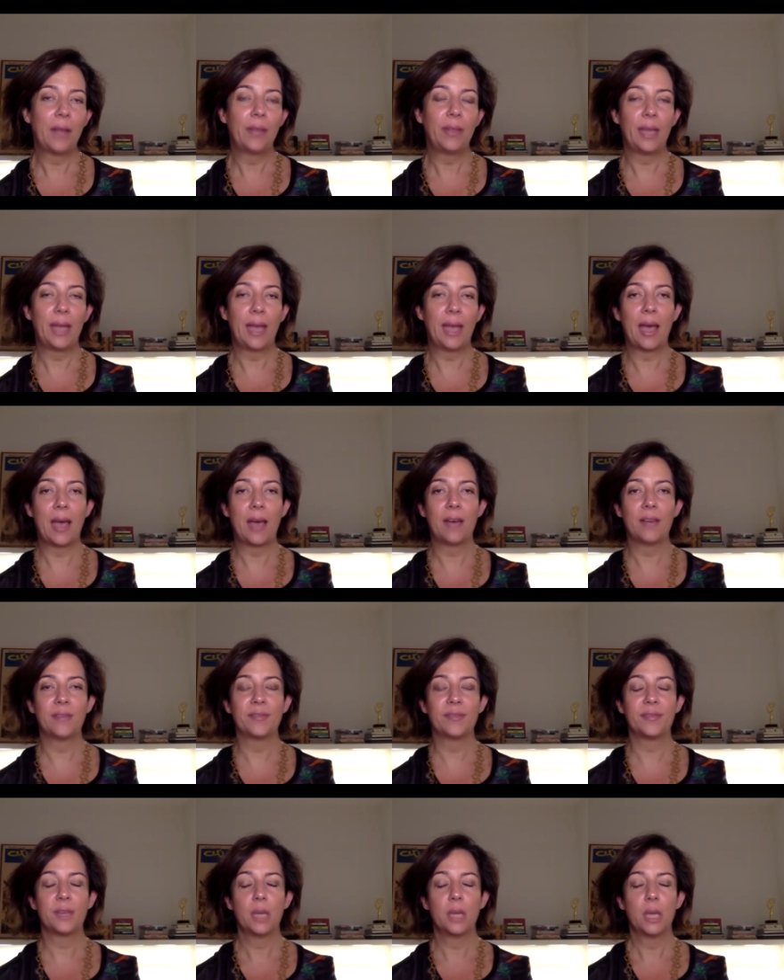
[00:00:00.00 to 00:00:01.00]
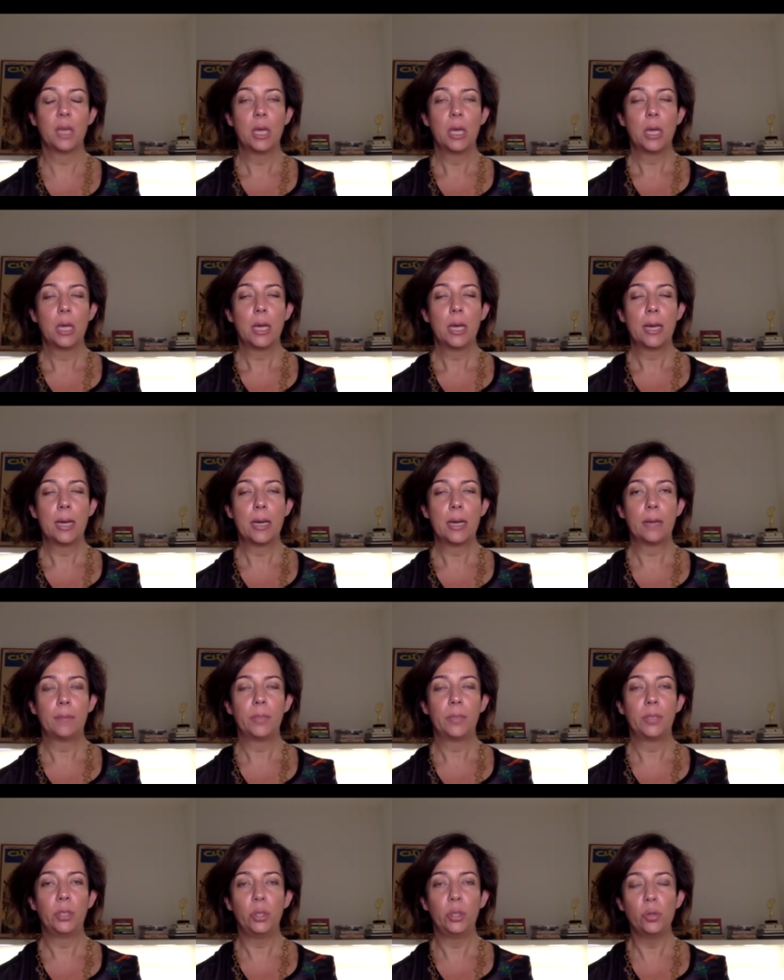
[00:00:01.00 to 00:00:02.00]
they have
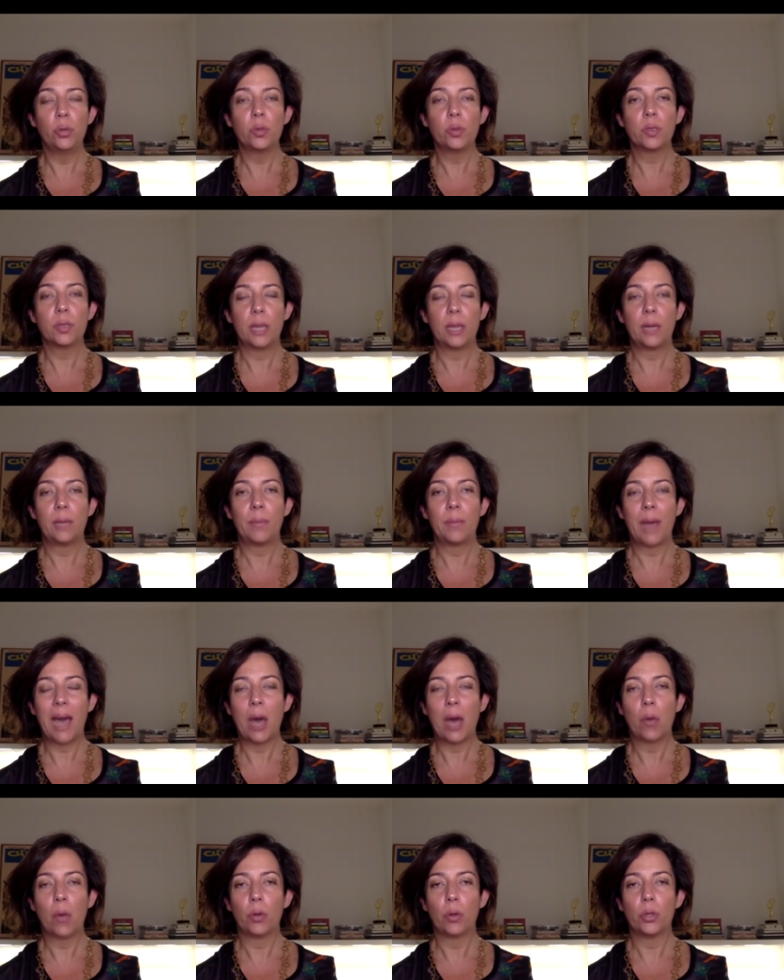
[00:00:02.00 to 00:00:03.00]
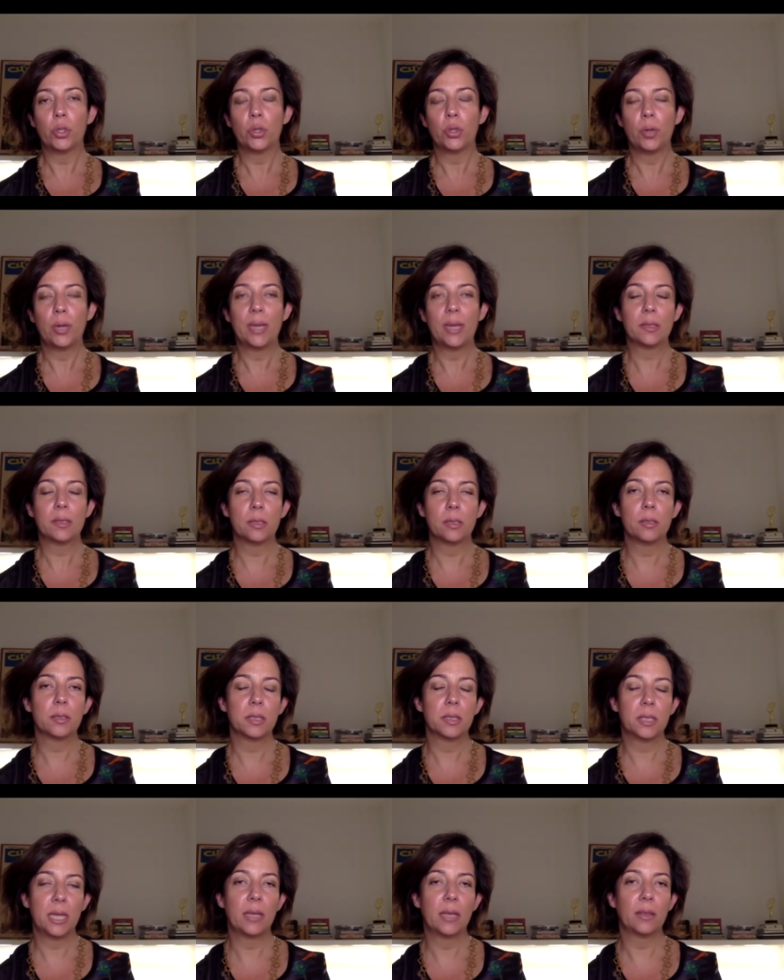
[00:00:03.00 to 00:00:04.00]
used their power to, in essence,
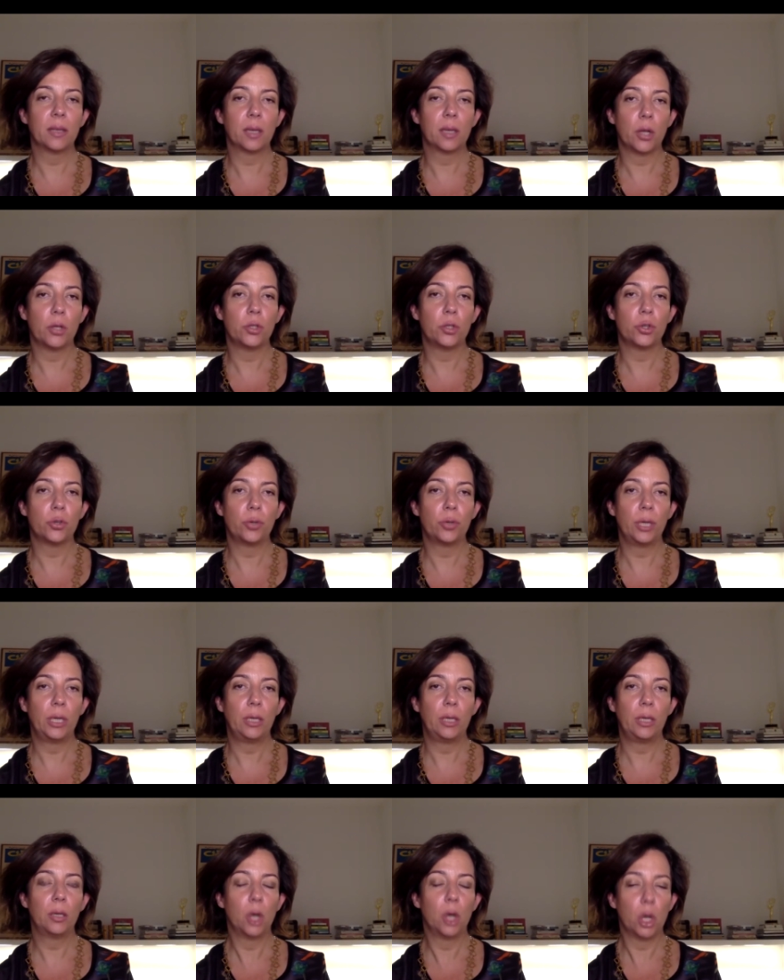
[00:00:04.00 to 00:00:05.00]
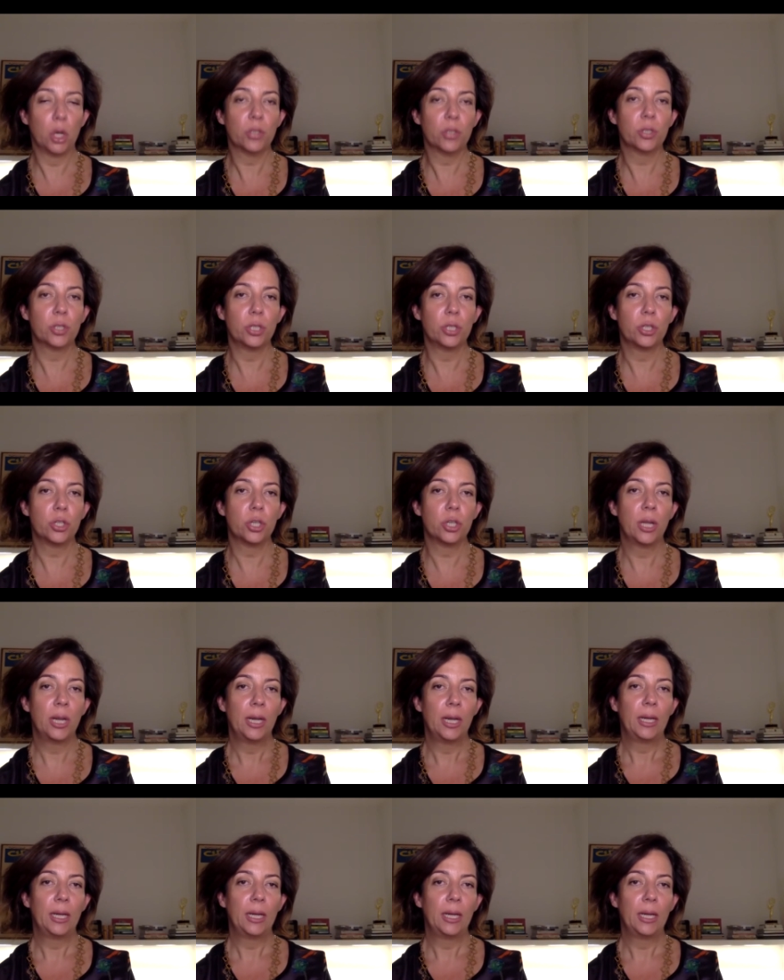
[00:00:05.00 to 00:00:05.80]
take the country hostage.